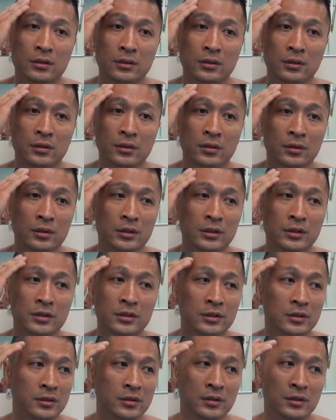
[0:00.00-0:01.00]
you know,
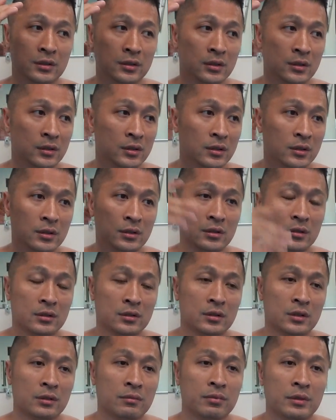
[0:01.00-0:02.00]
because
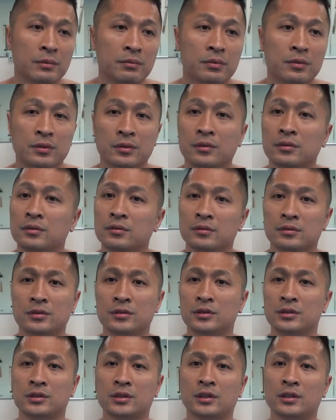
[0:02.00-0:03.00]
then people
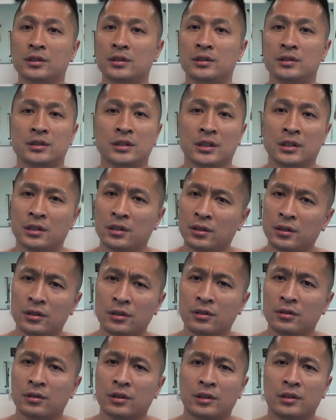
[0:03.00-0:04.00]
start saying, hey, you
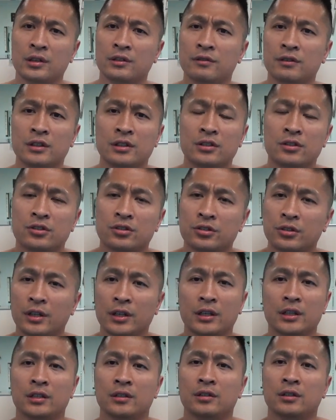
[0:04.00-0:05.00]
know, I don't even need to
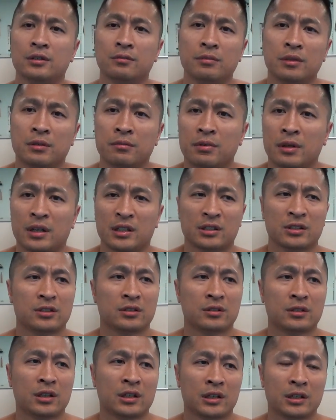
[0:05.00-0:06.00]
train to be a
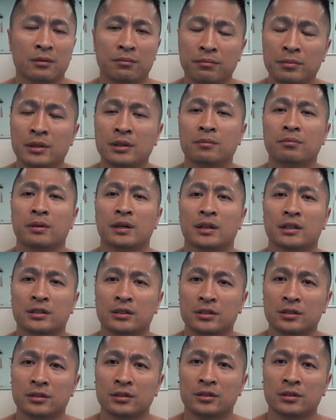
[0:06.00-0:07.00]
boxer and I can beat
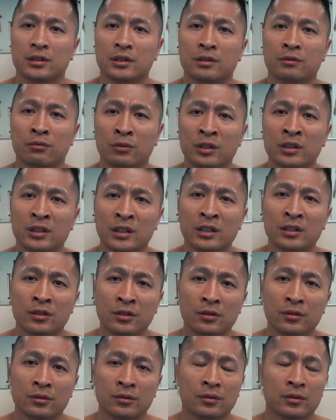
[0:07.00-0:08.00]
boxers in what they
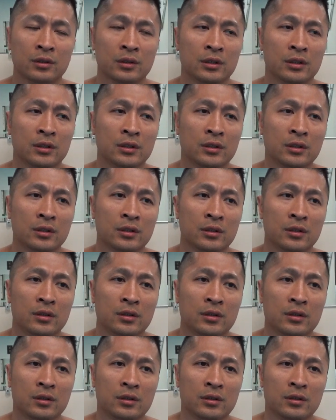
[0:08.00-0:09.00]
do.
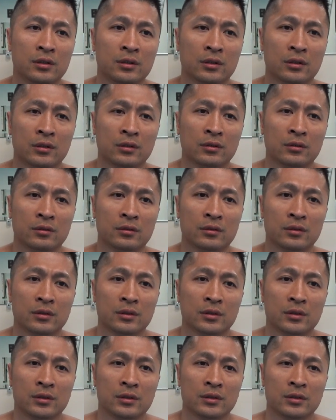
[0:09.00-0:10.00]
You know,
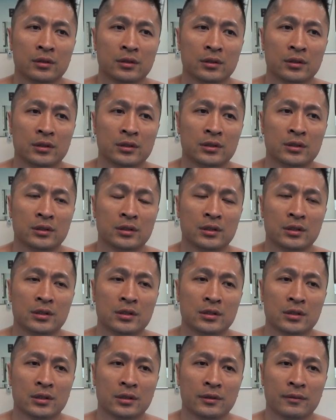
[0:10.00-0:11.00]
it's,
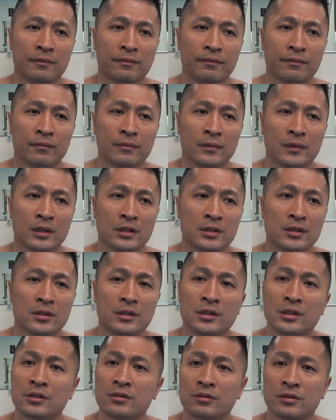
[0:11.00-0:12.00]
it's, um, it's a
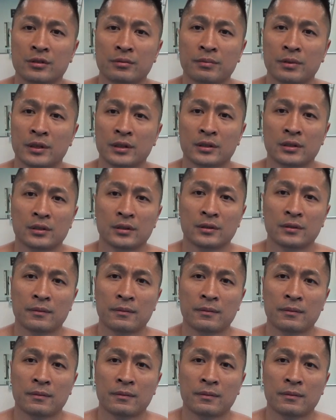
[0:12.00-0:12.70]
disrespect.